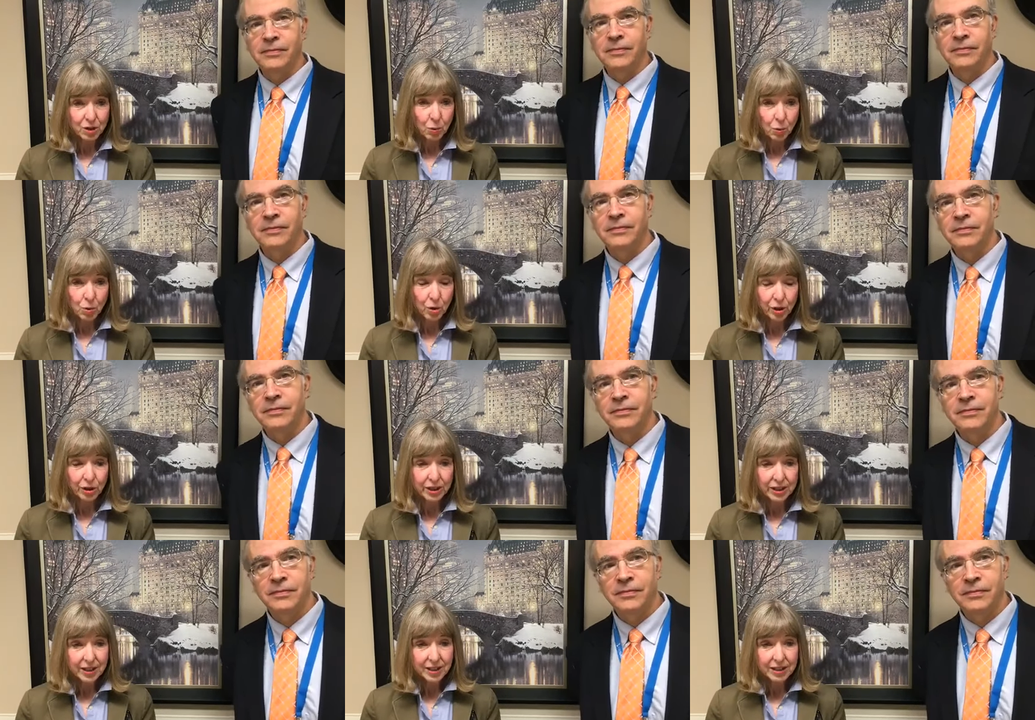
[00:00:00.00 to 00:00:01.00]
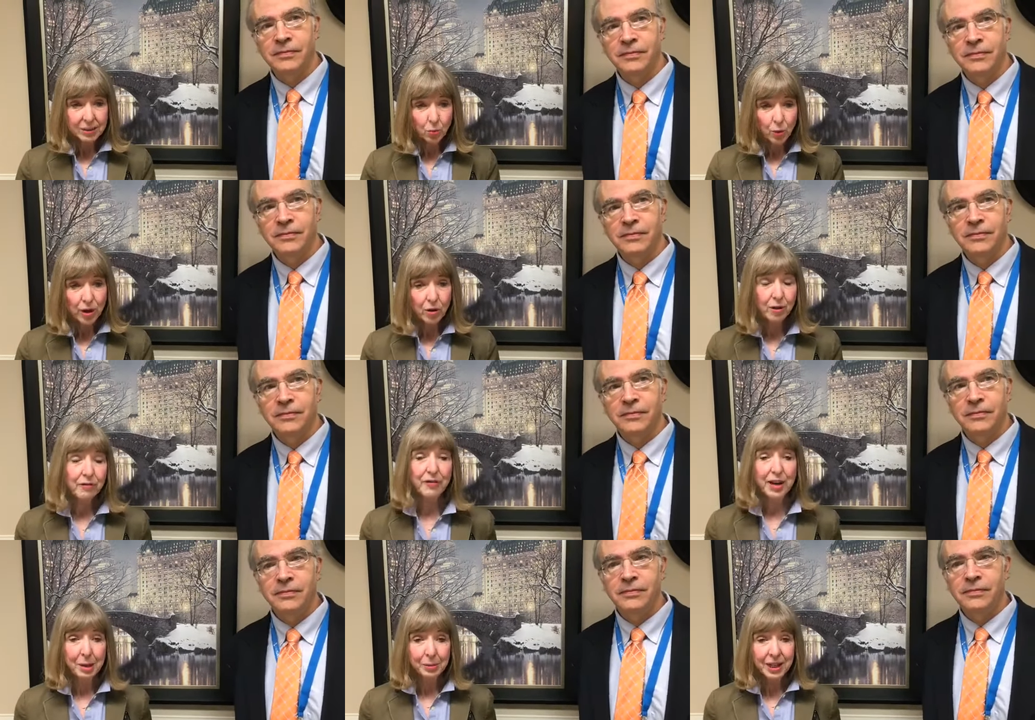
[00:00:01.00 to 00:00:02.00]
Speaker 1: award. Uh, we are a
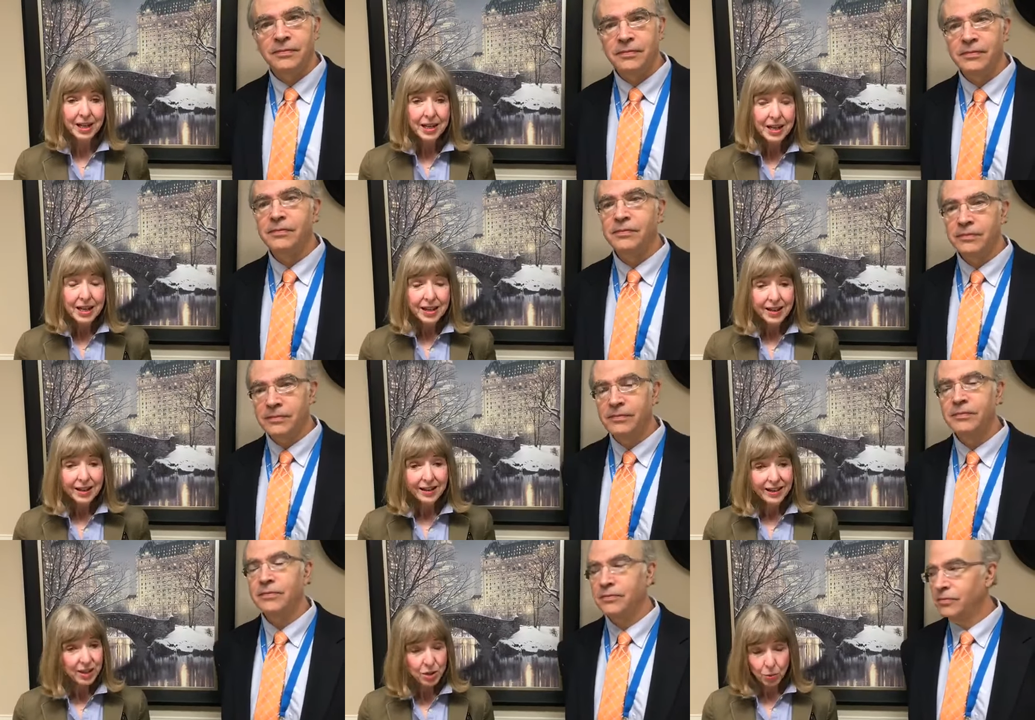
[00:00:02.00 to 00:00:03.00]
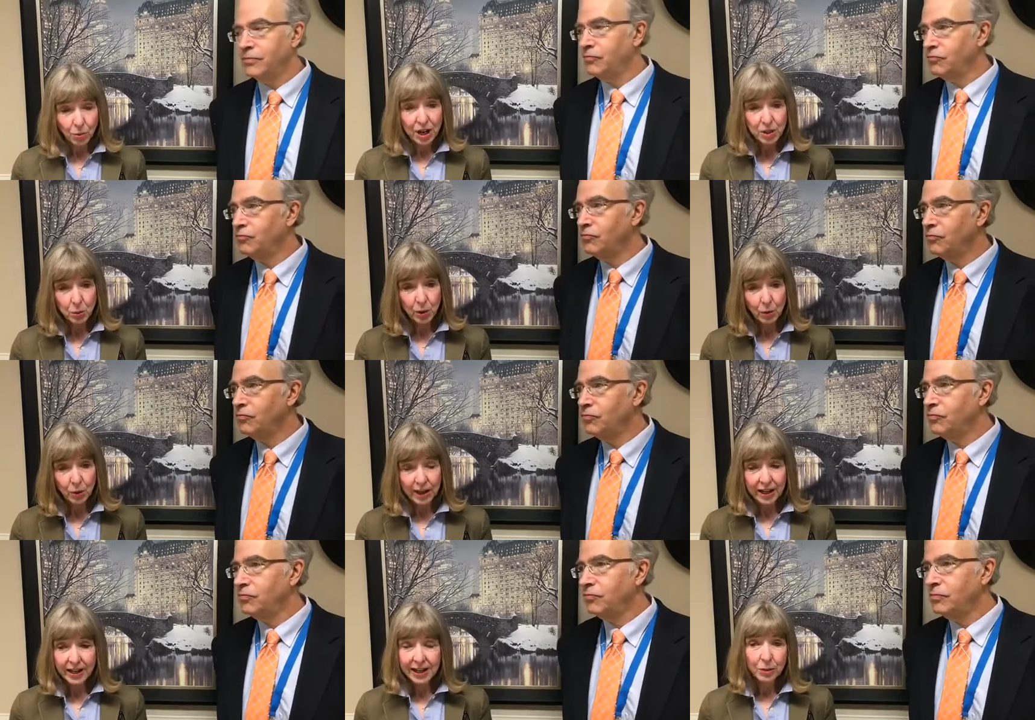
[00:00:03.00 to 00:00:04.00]
family, uh, it's the Roswell
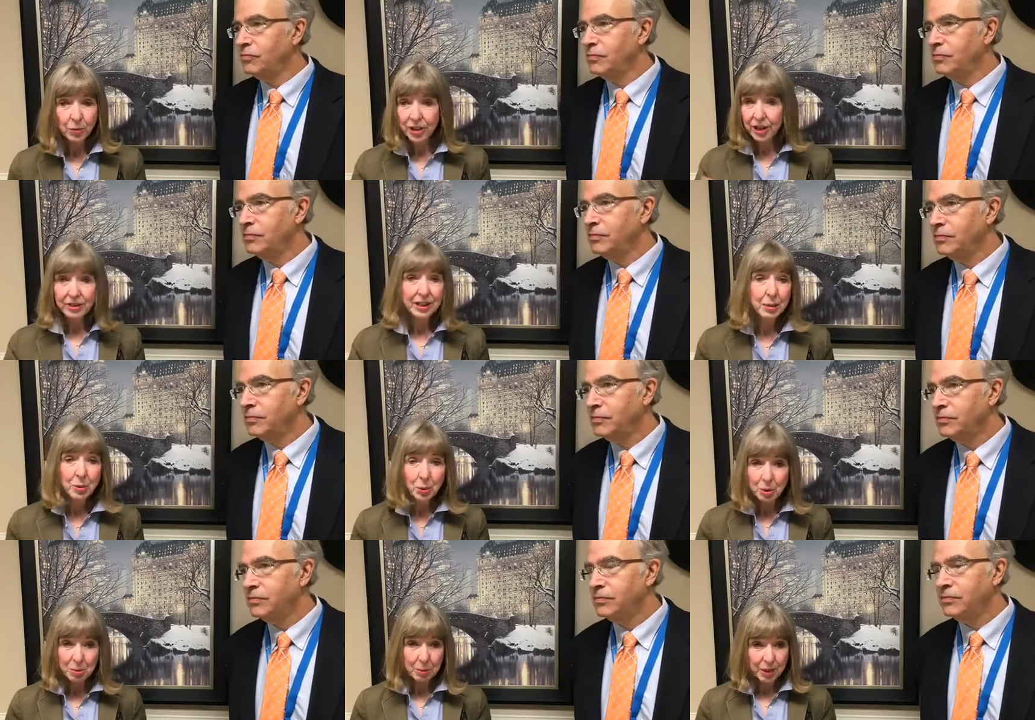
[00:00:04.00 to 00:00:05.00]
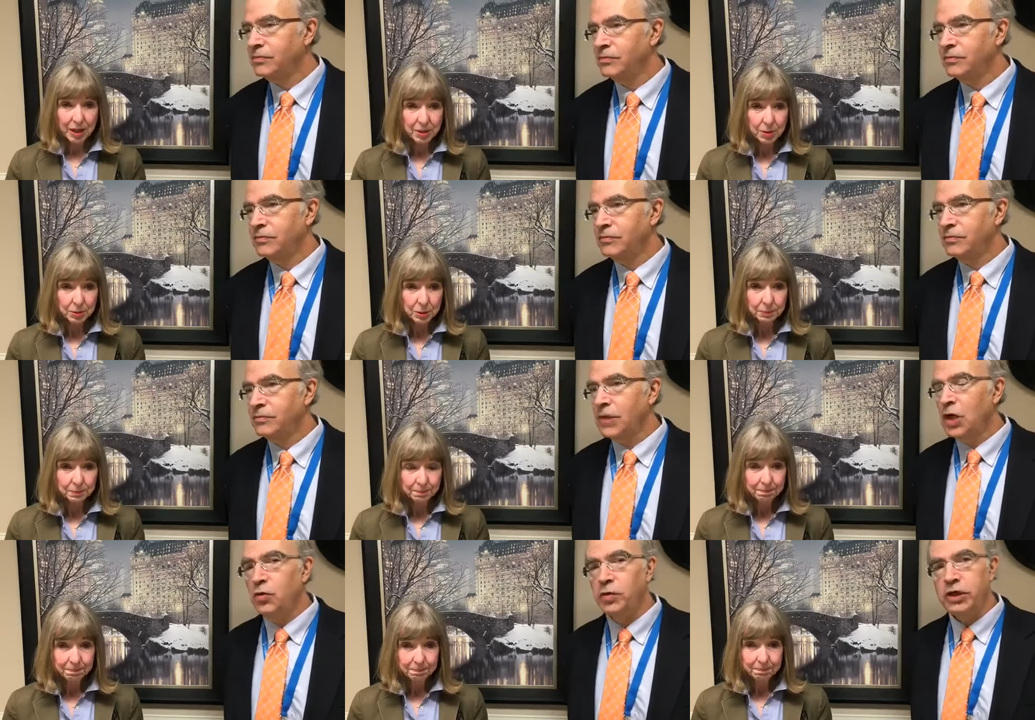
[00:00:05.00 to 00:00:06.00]
way, and without them it wouldn't be possible.
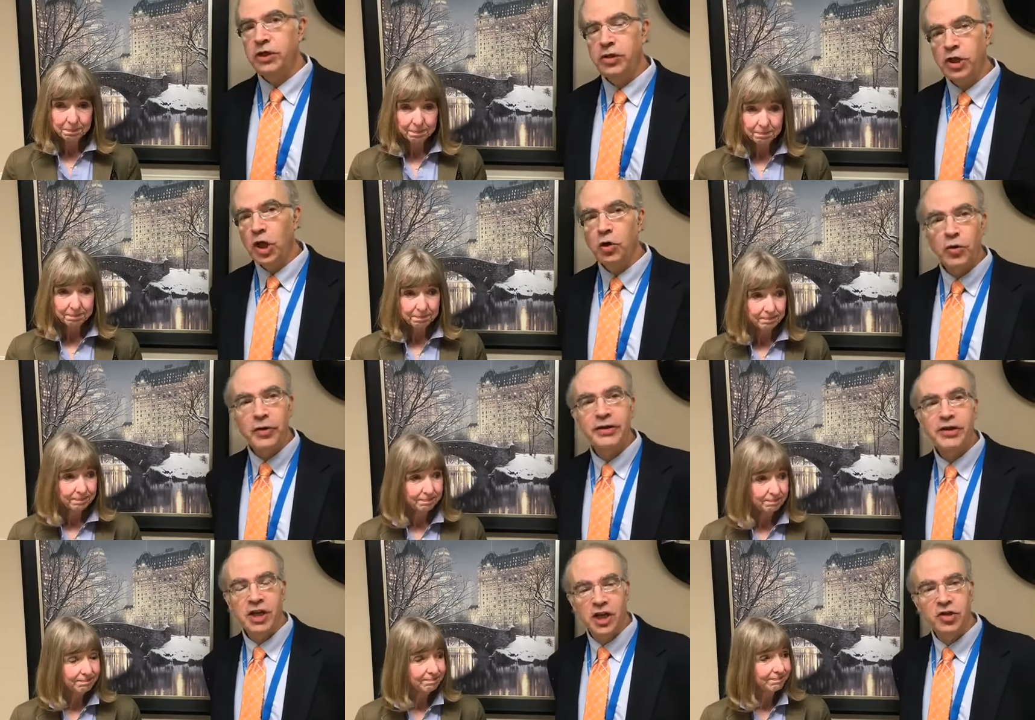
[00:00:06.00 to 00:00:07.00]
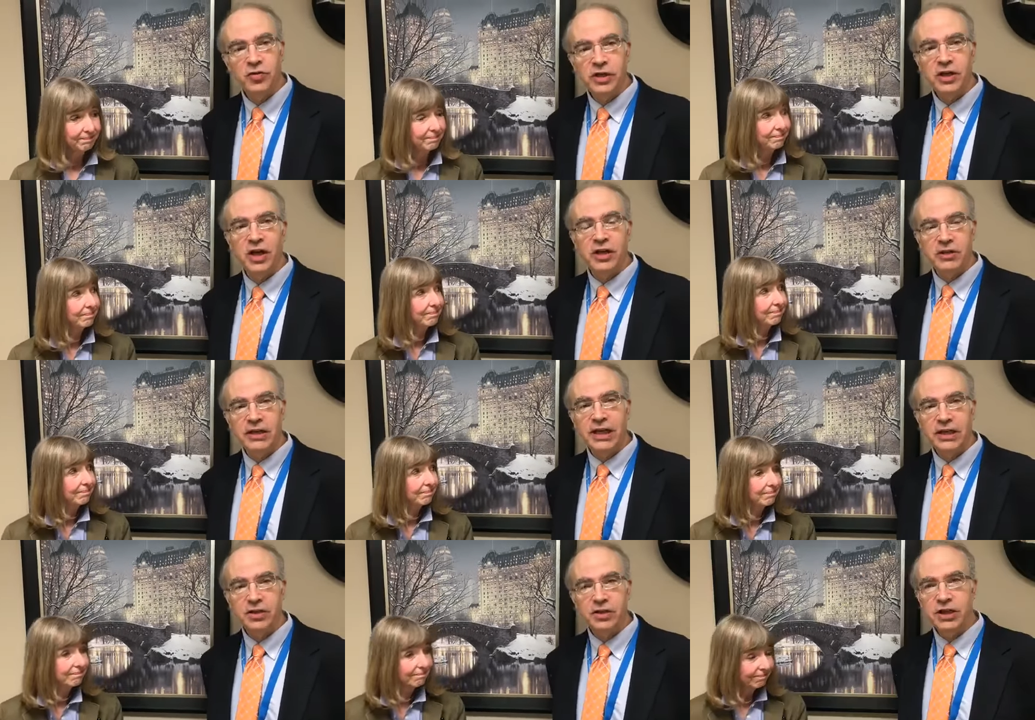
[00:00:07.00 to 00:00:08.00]
Speaker 2: Well, you know, you go around the country to other
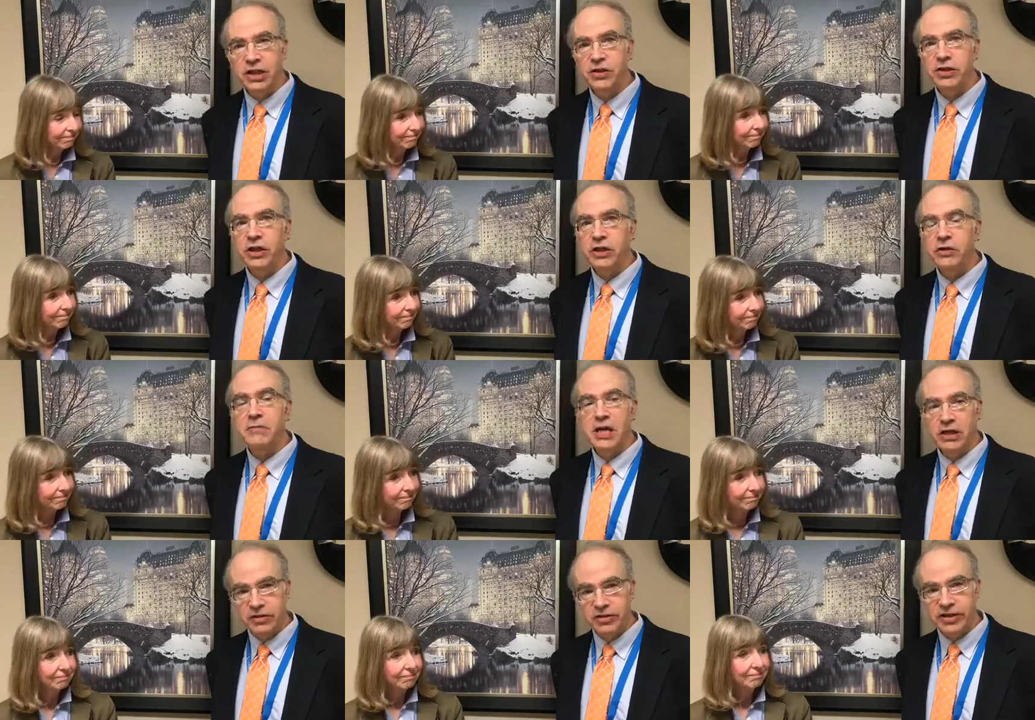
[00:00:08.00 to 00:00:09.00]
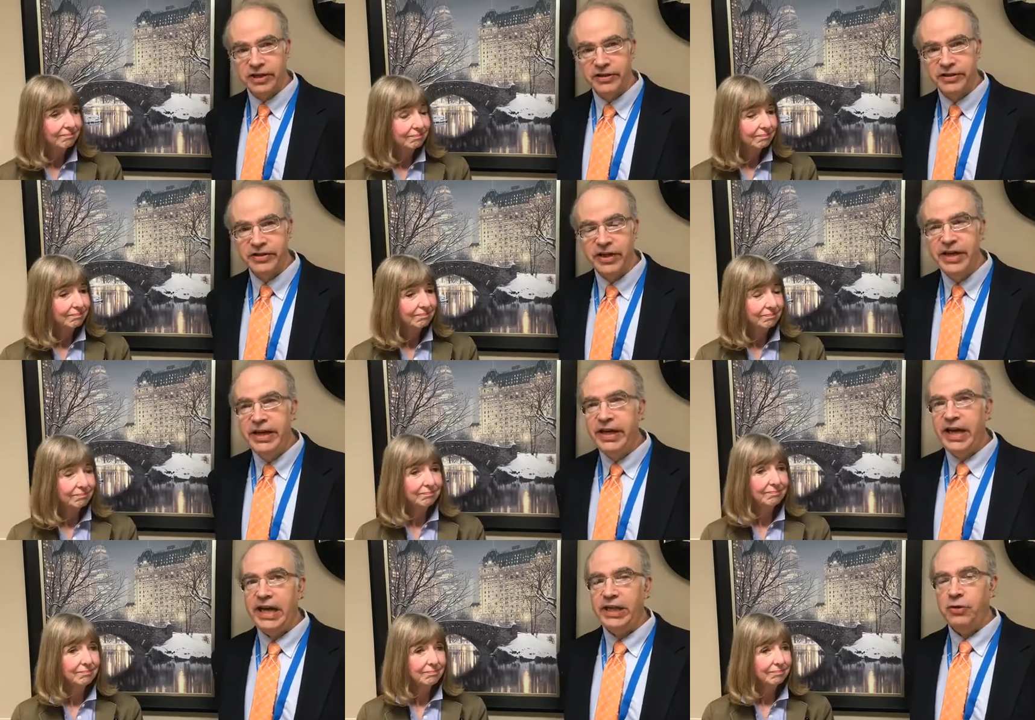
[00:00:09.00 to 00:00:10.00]
cancer centers and other medical centers,
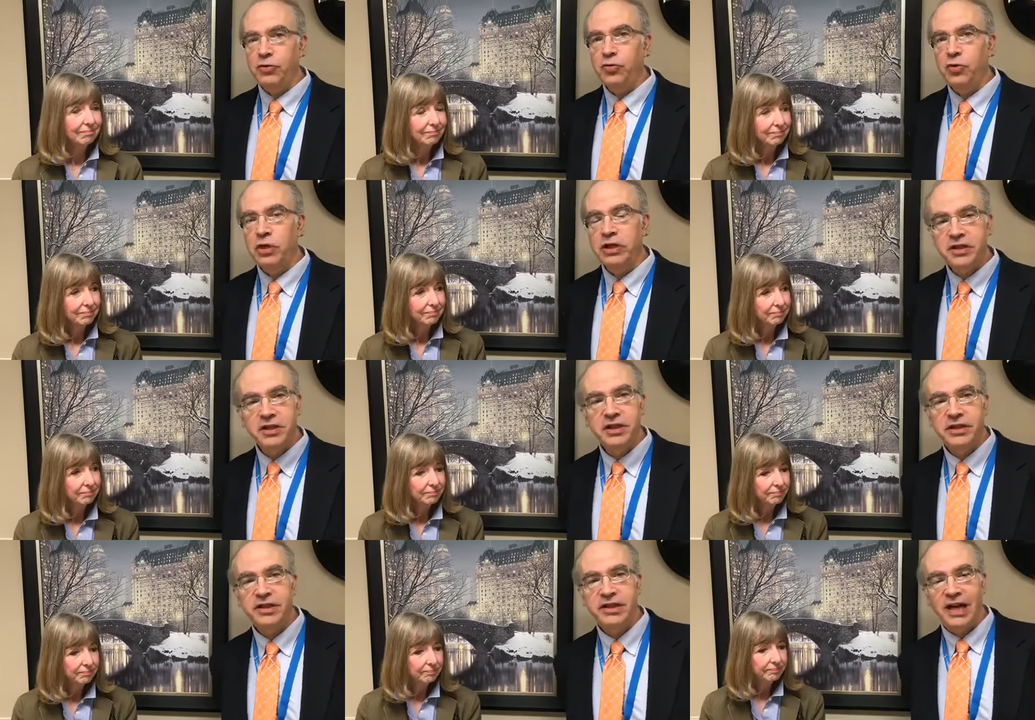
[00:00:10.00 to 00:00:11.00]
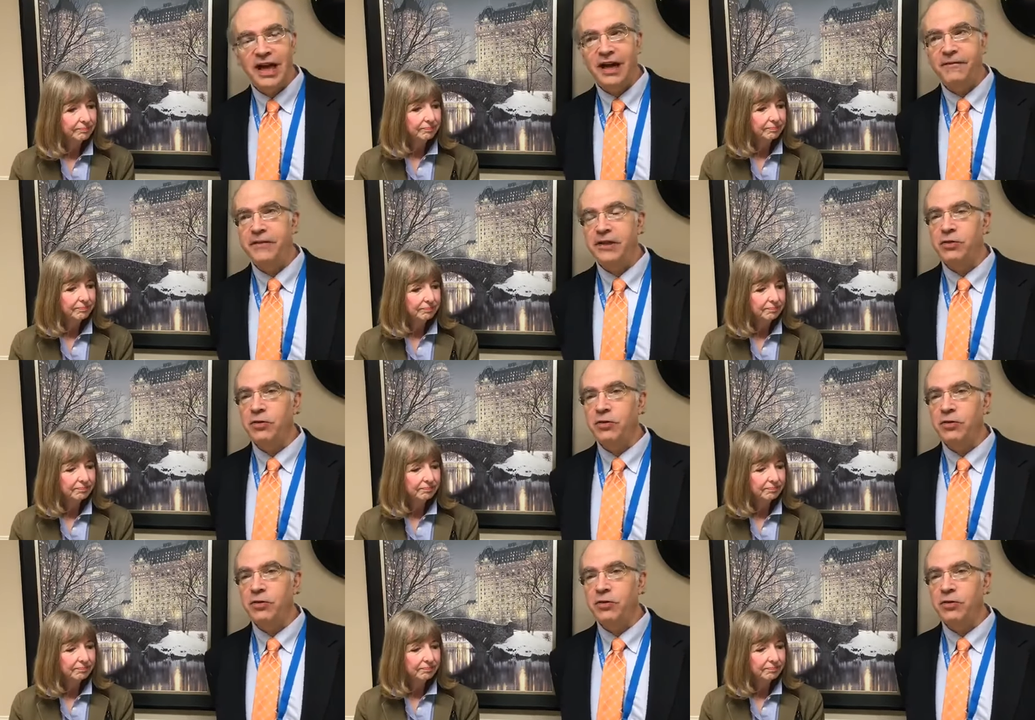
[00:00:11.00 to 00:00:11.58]
and you listen to the staff, and you